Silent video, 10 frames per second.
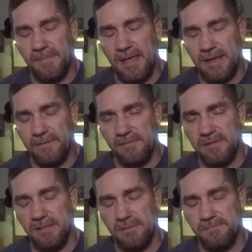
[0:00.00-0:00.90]
had a
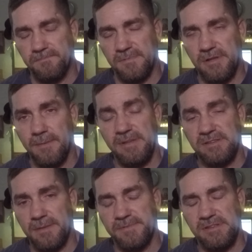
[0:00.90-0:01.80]
little gummy
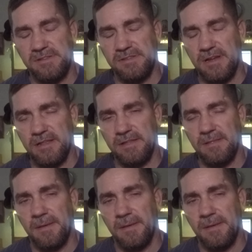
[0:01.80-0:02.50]
substance on it,